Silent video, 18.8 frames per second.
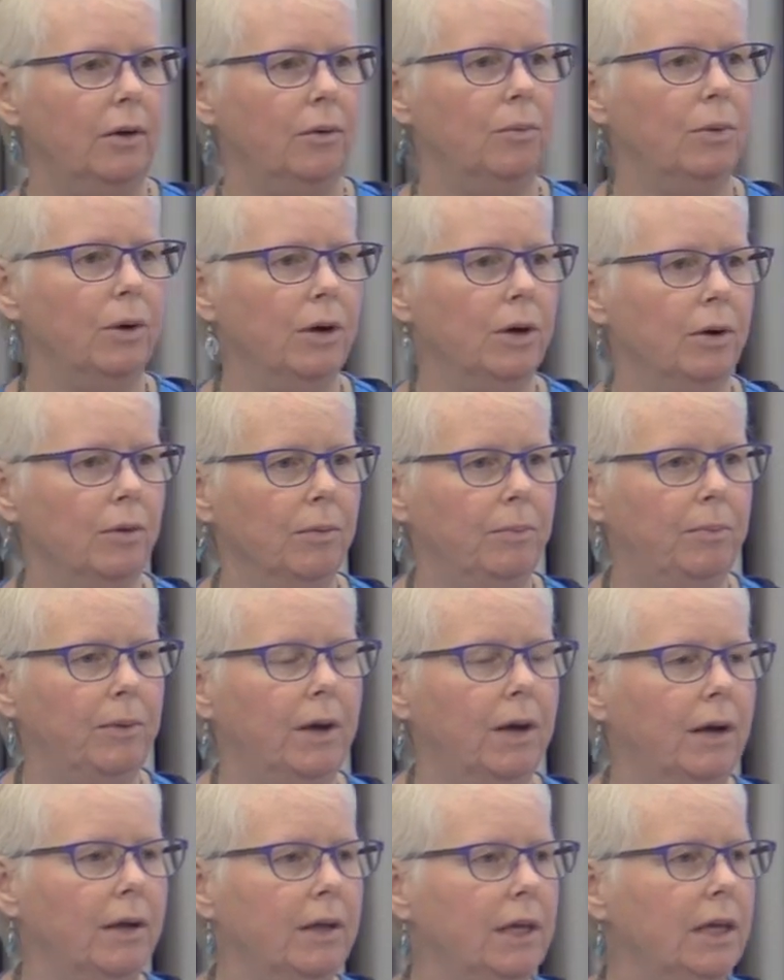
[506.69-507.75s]
we're
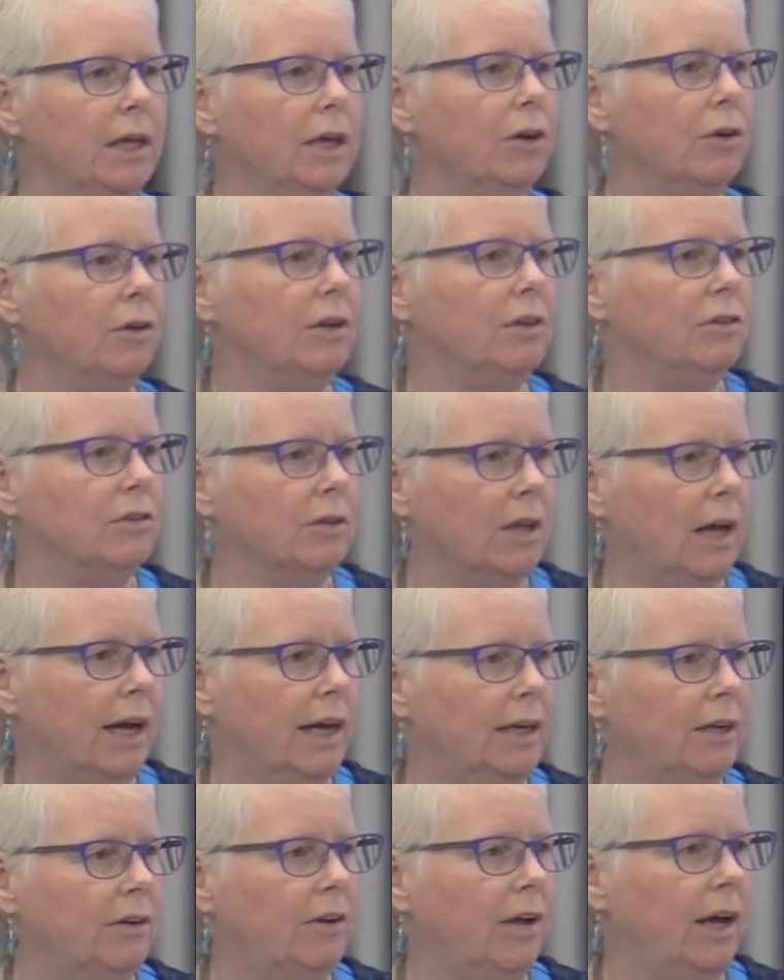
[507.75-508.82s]
eager and
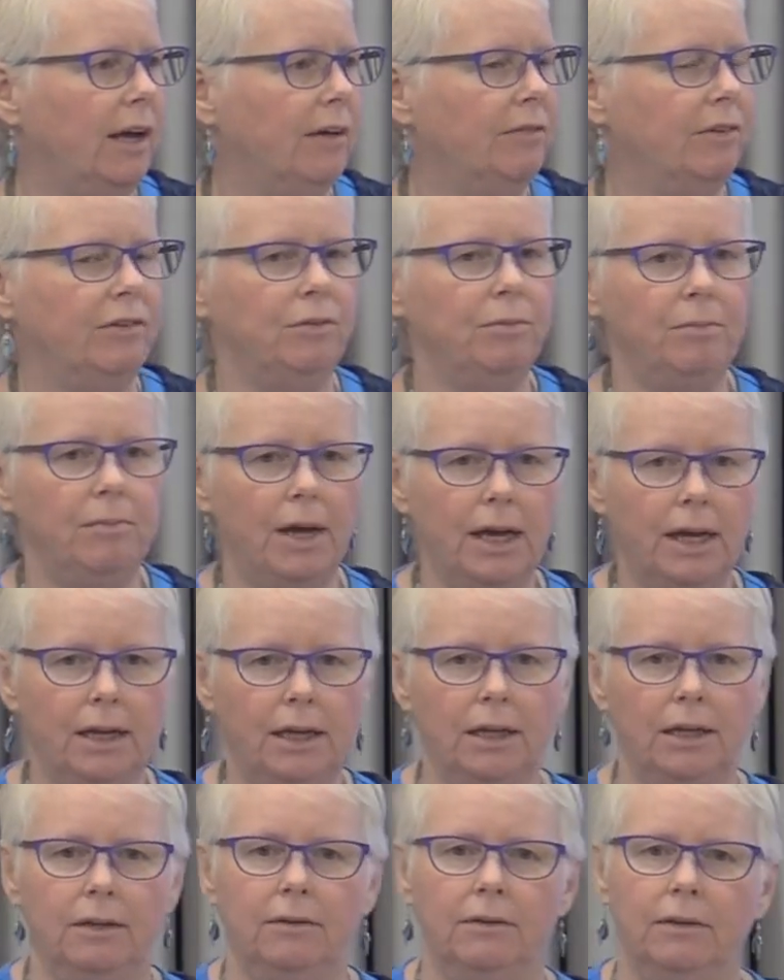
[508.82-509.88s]
delighted to have as
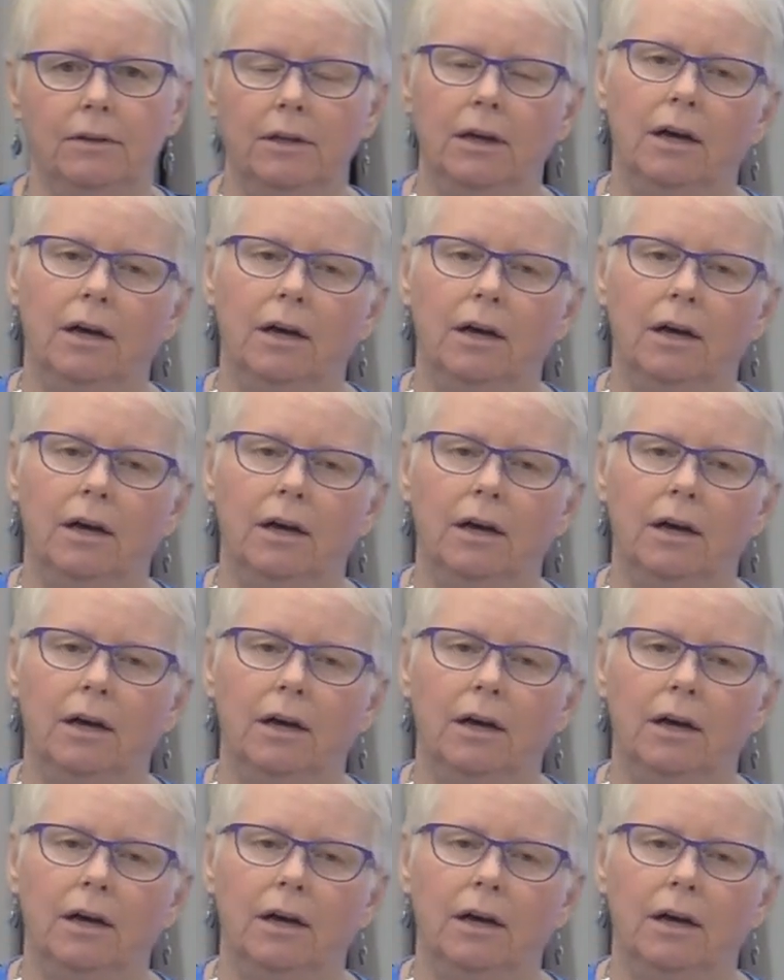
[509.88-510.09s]
many